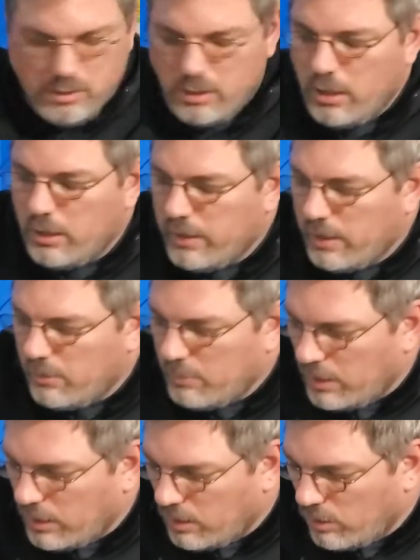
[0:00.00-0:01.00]
I already have
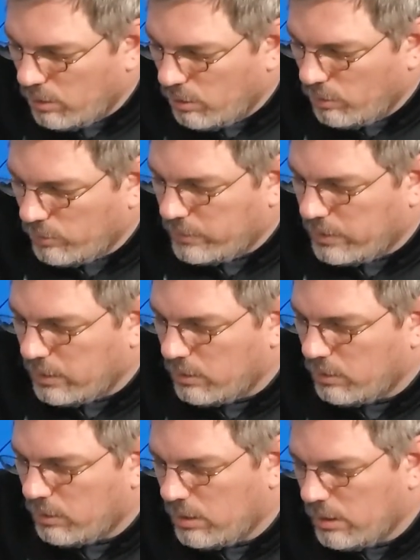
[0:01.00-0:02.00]
my holes
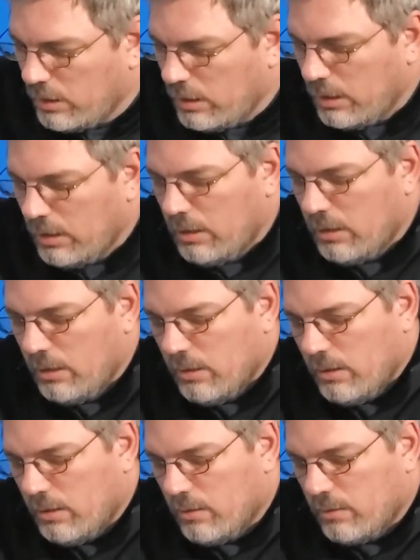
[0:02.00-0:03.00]
here.
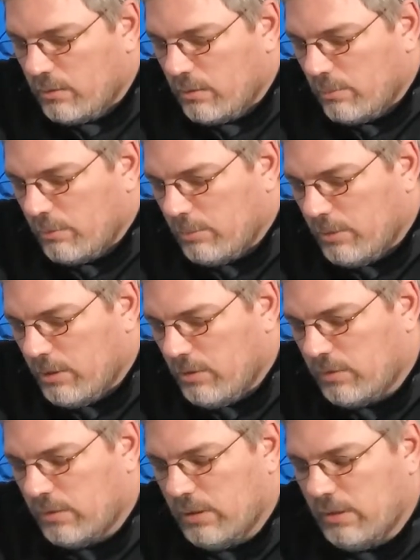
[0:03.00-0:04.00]
So I'm going to be
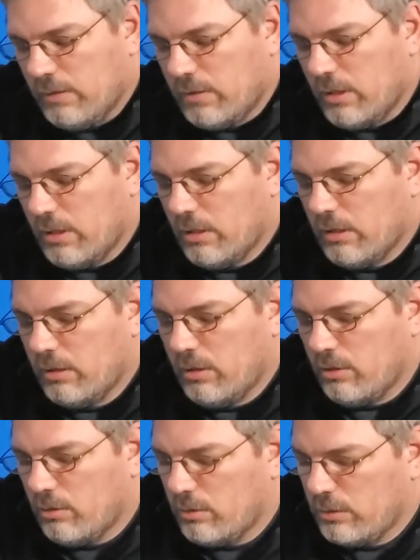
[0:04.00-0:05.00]
using these
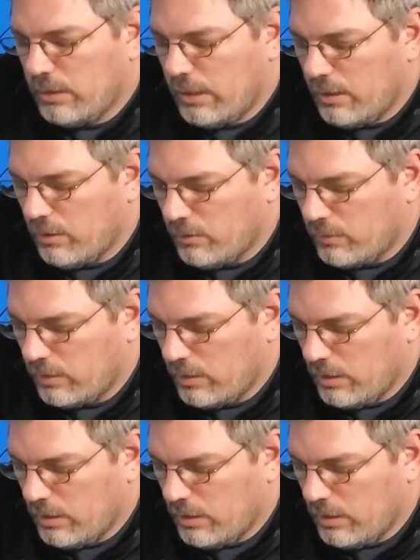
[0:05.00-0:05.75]
little nails